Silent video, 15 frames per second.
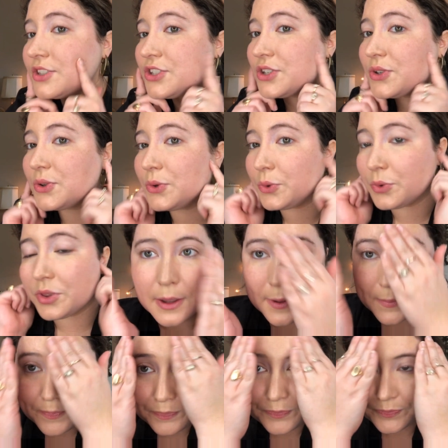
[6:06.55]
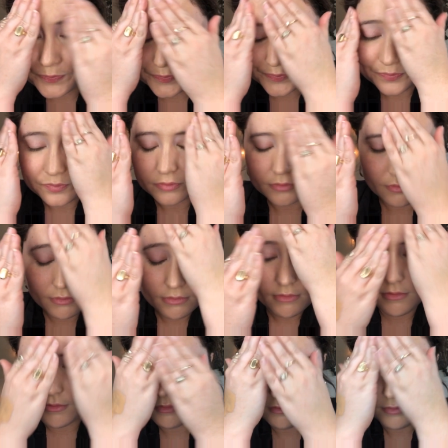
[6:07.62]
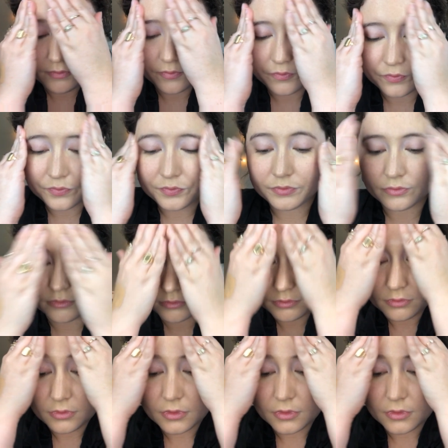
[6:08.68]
to the latter half of my face. A lot of